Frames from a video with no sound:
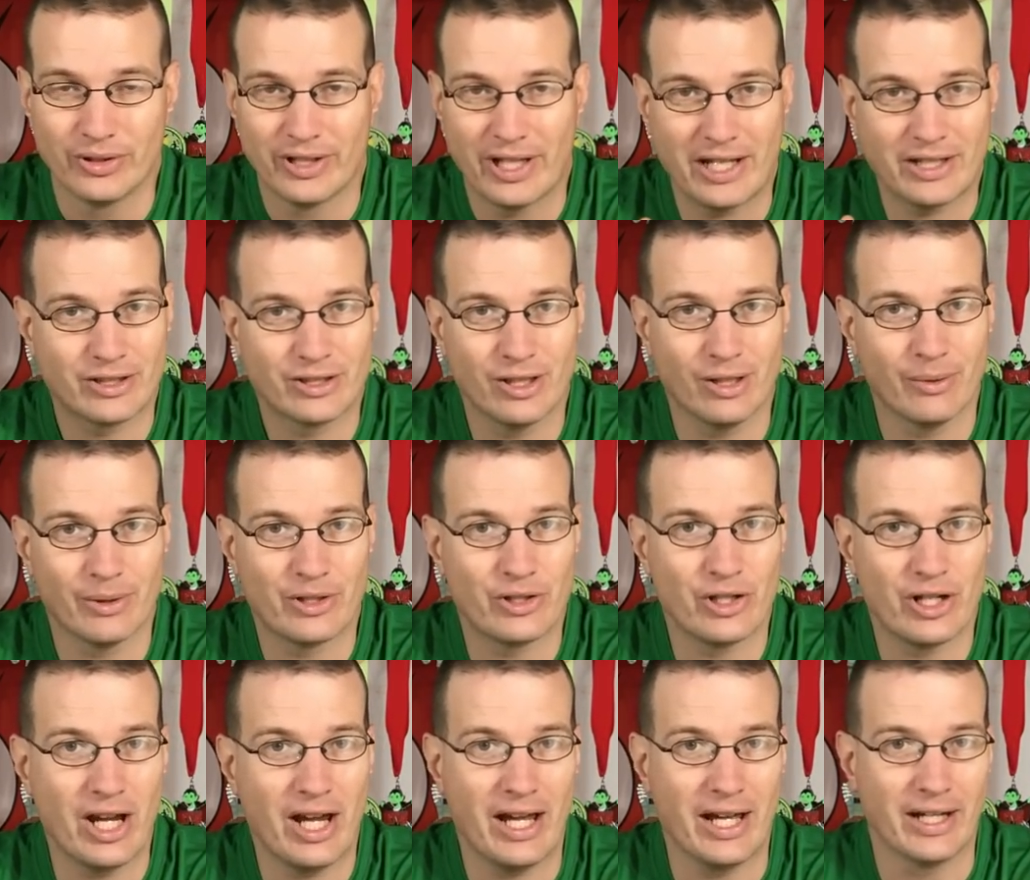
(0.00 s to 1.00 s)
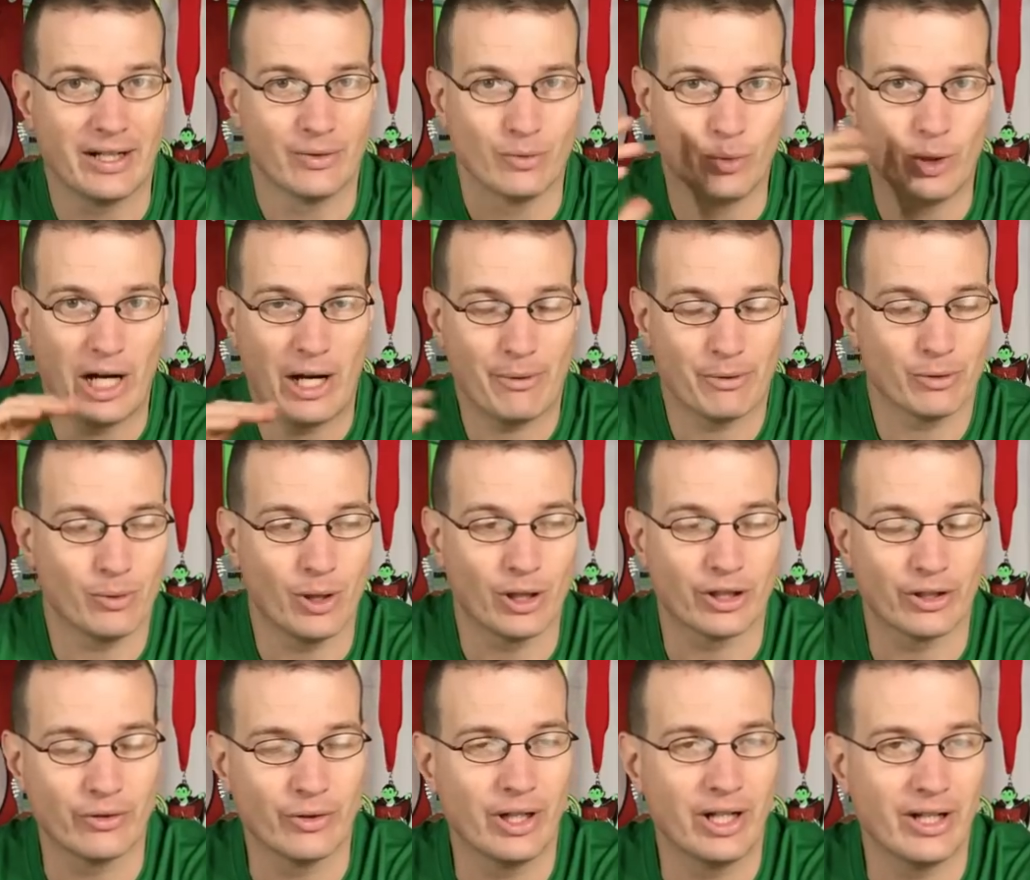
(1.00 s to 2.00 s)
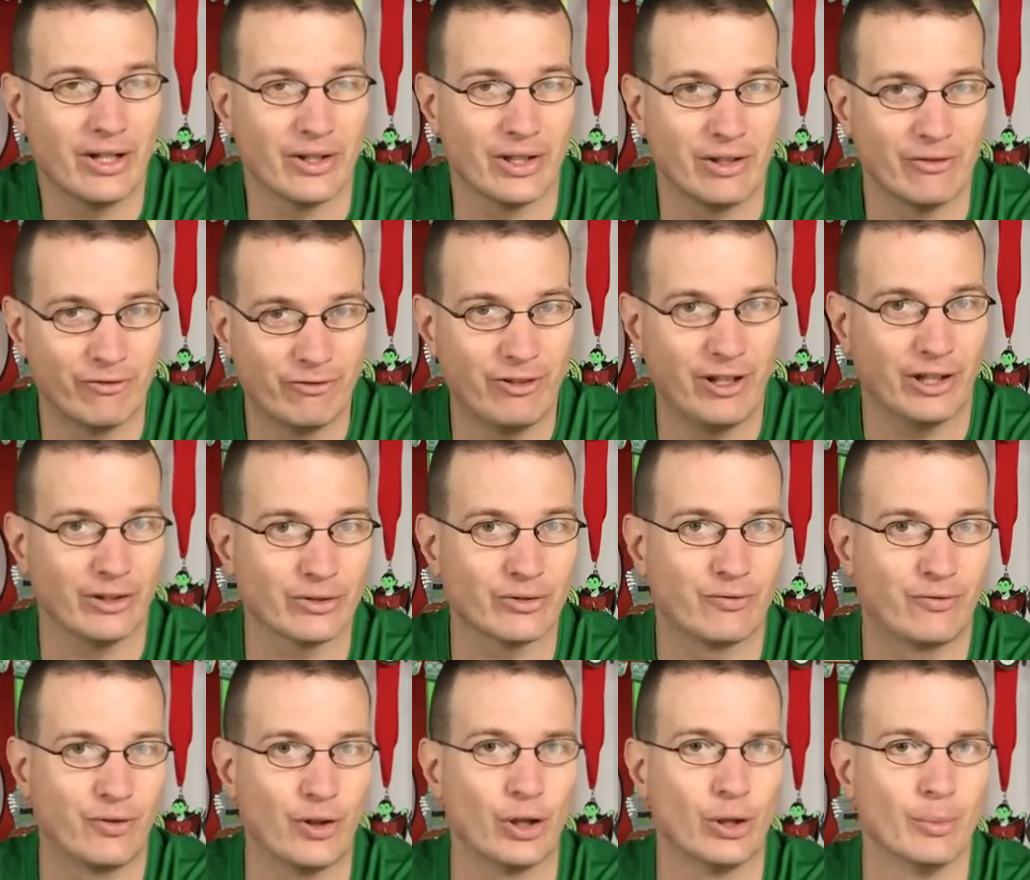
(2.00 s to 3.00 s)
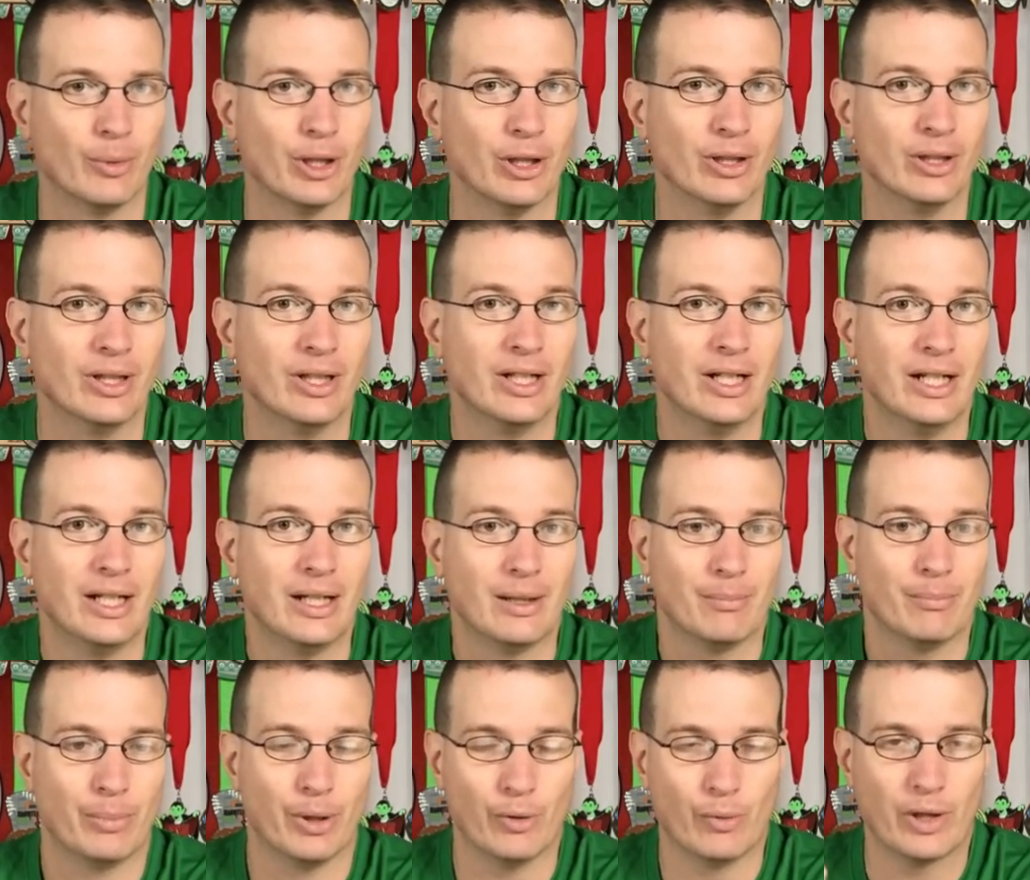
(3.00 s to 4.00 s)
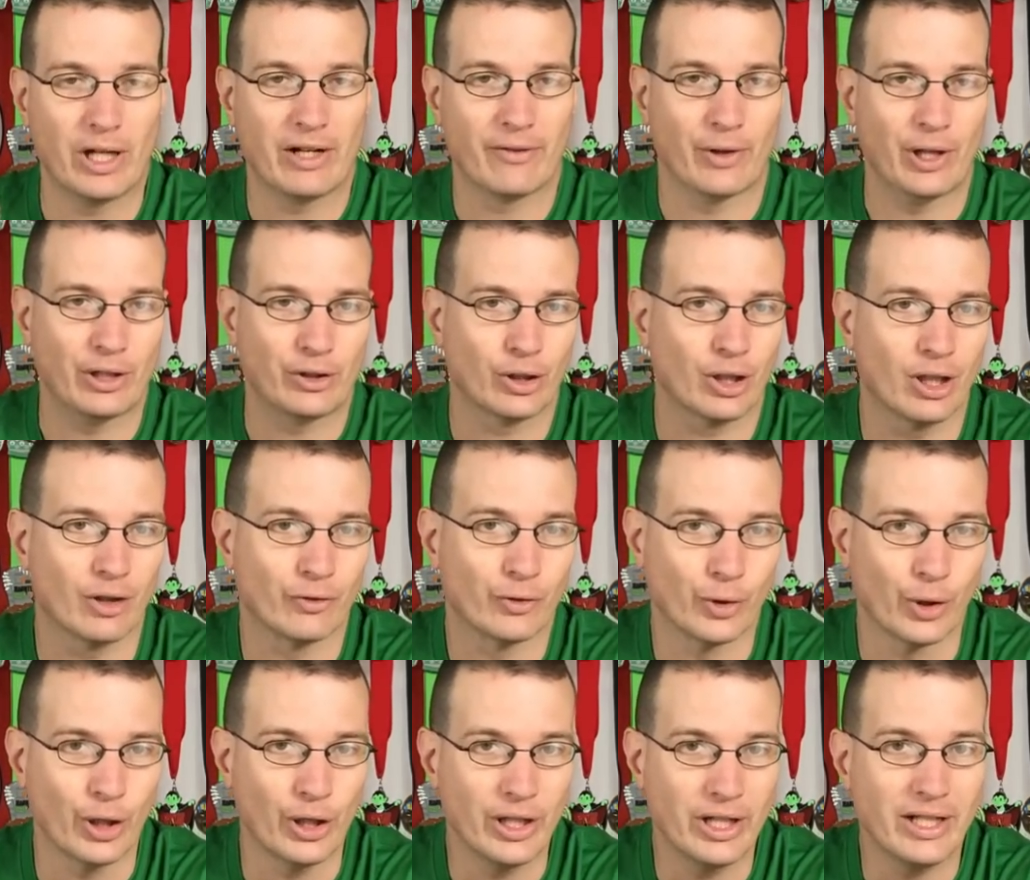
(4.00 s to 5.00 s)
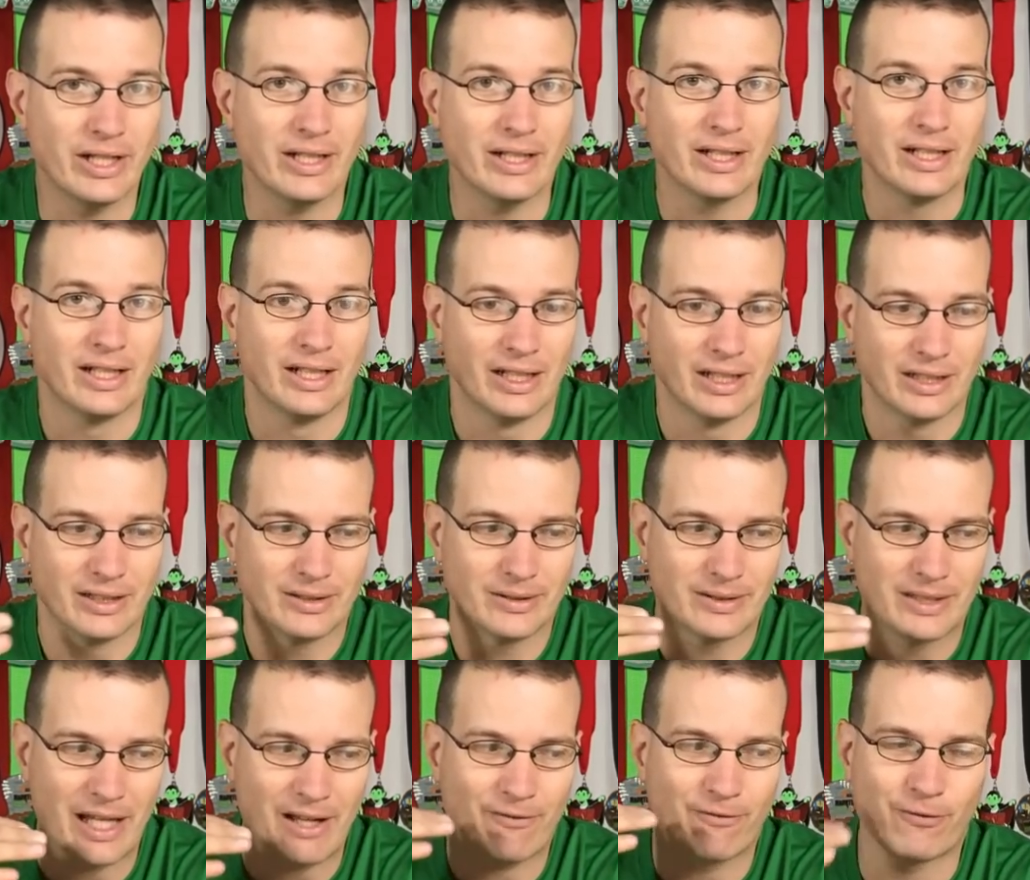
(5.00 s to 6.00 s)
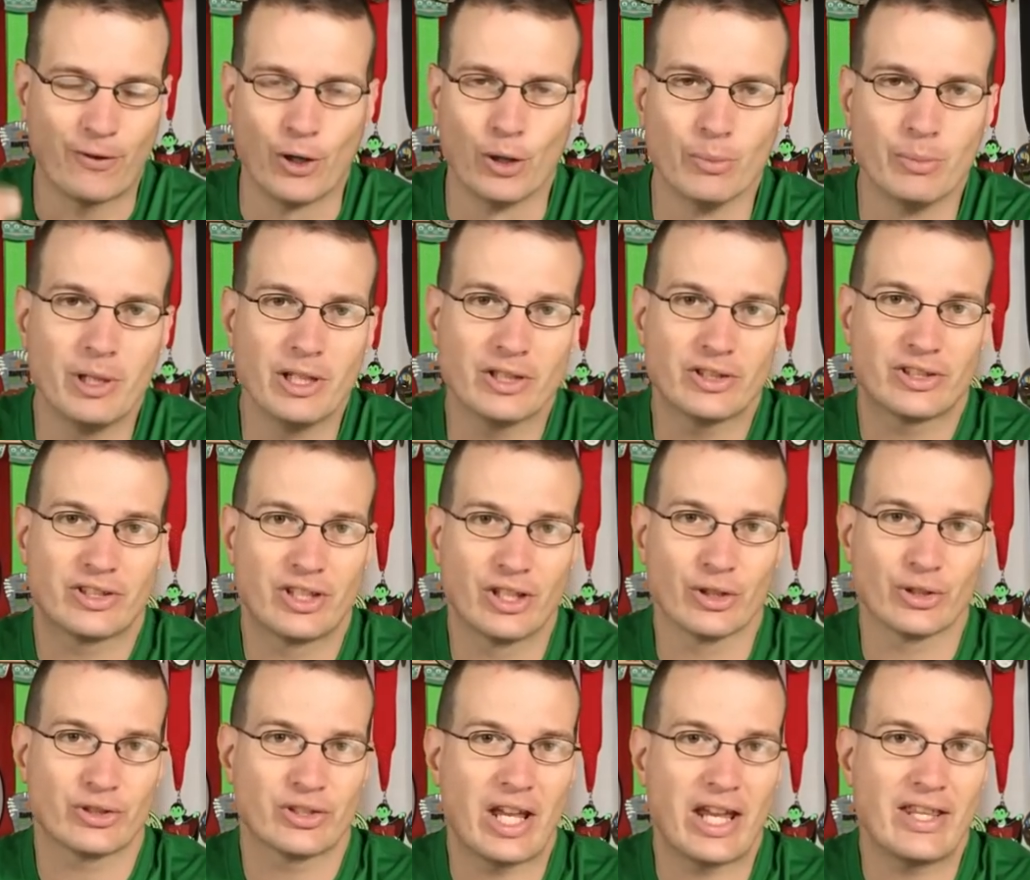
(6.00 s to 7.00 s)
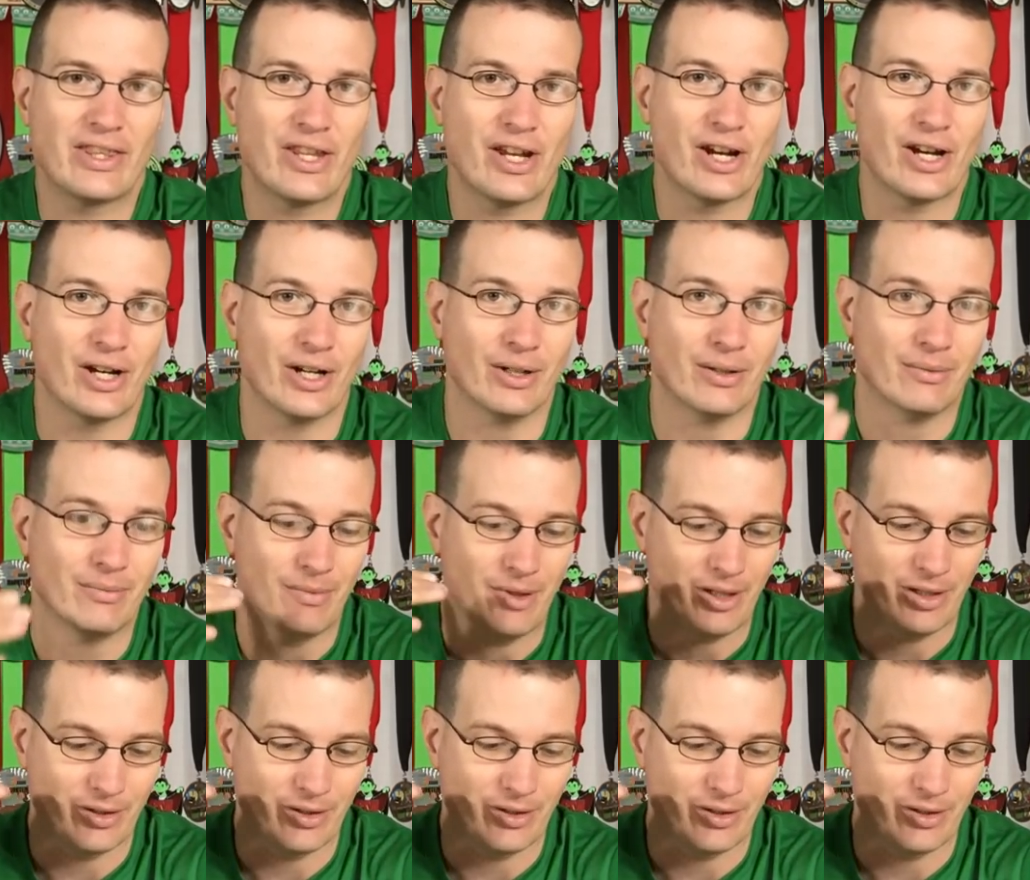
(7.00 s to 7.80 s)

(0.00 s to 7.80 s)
That's not what you got. When I was walking around, it felt firmer, but whenever I took off running, that firmness still stayed there.